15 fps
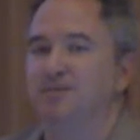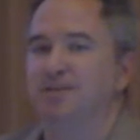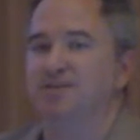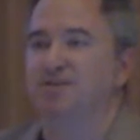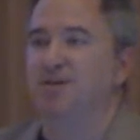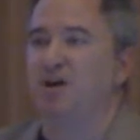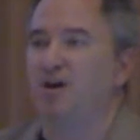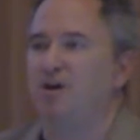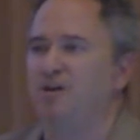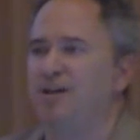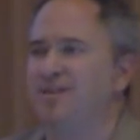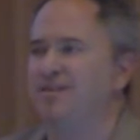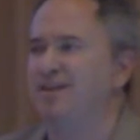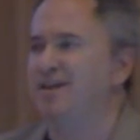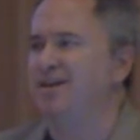is called,
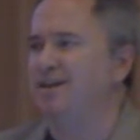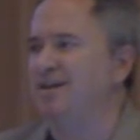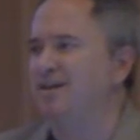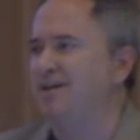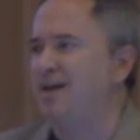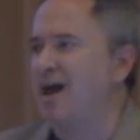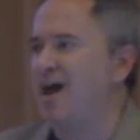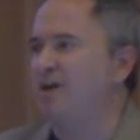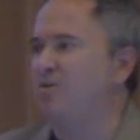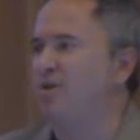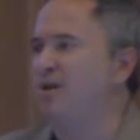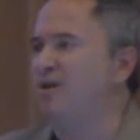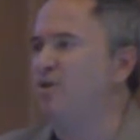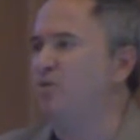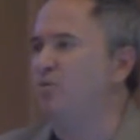I think, How Do
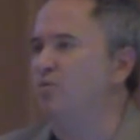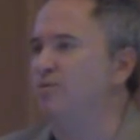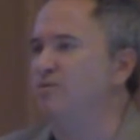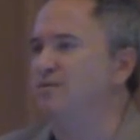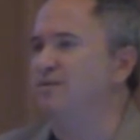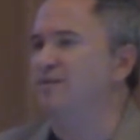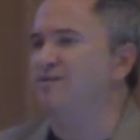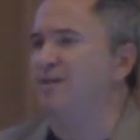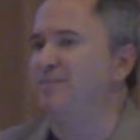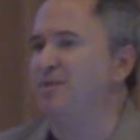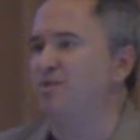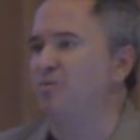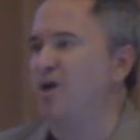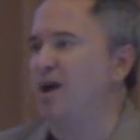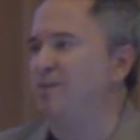I Know If I'm
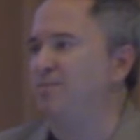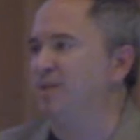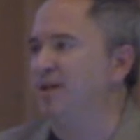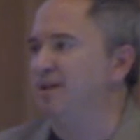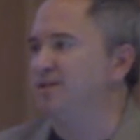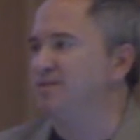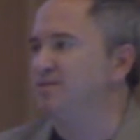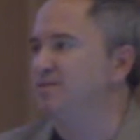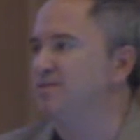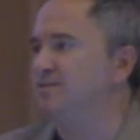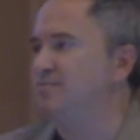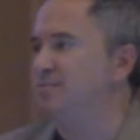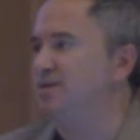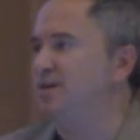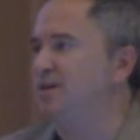in the Right Place?
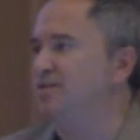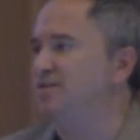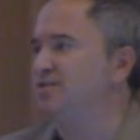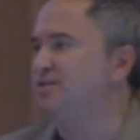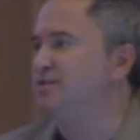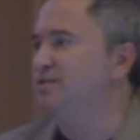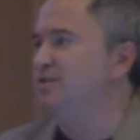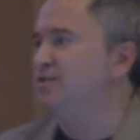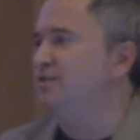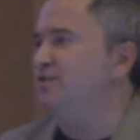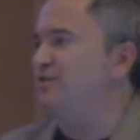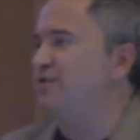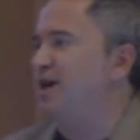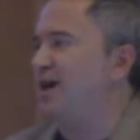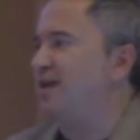Because
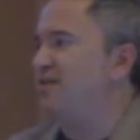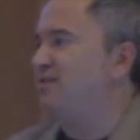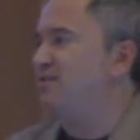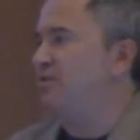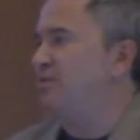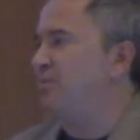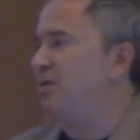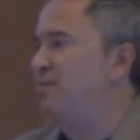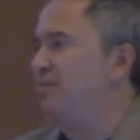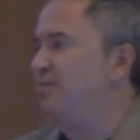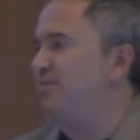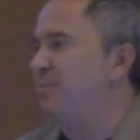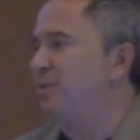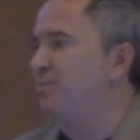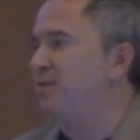you've got the
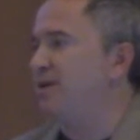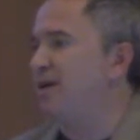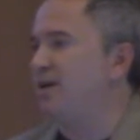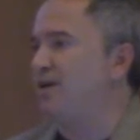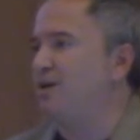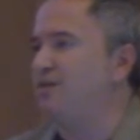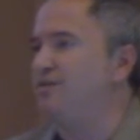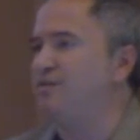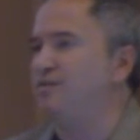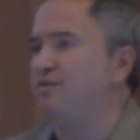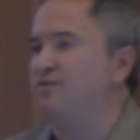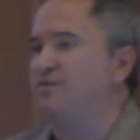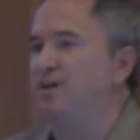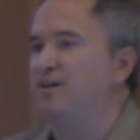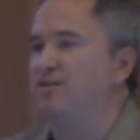Department of Public Health,
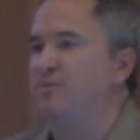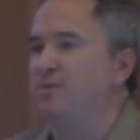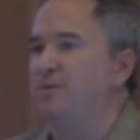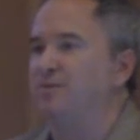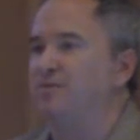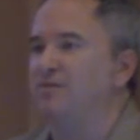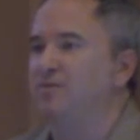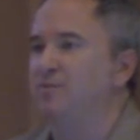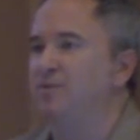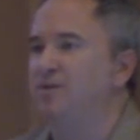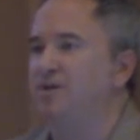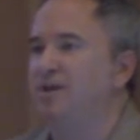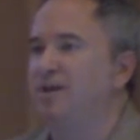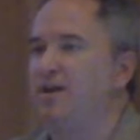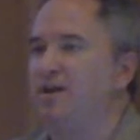you've got the Department of
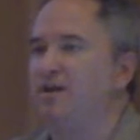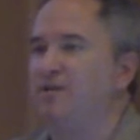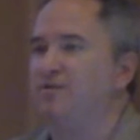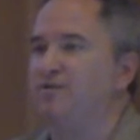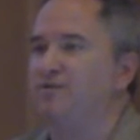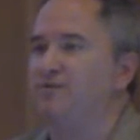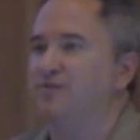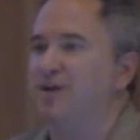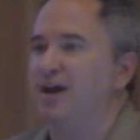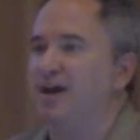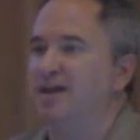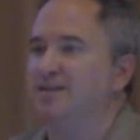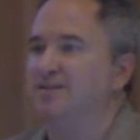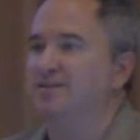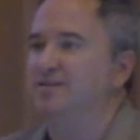Community Health, you've
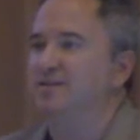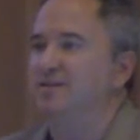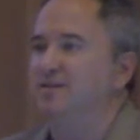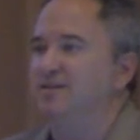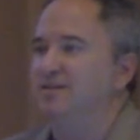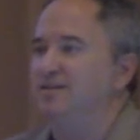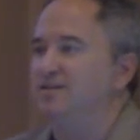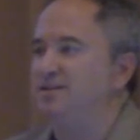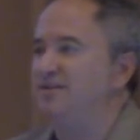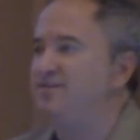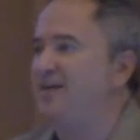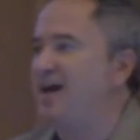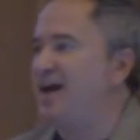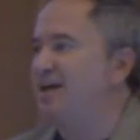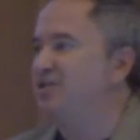got
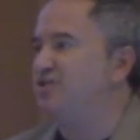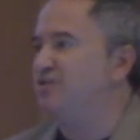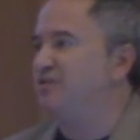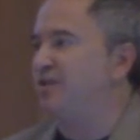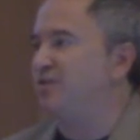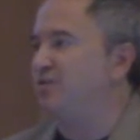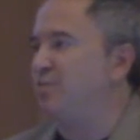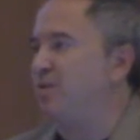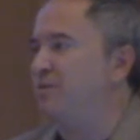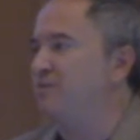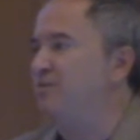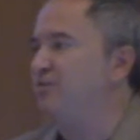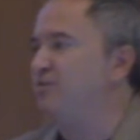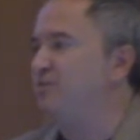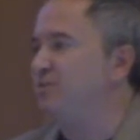DFACS, you've got the
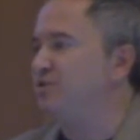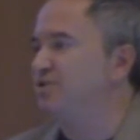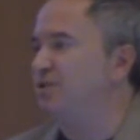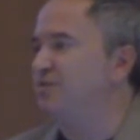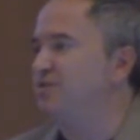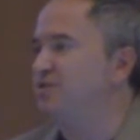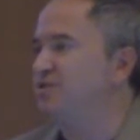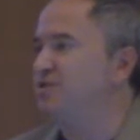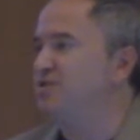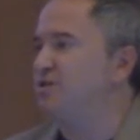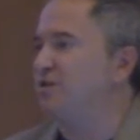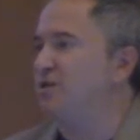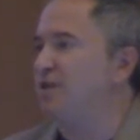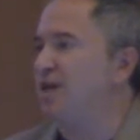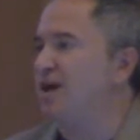Department of Human Services.
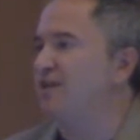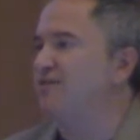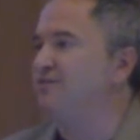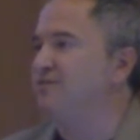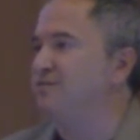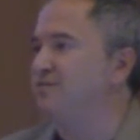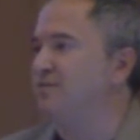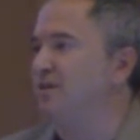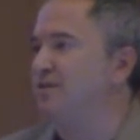There are a lot of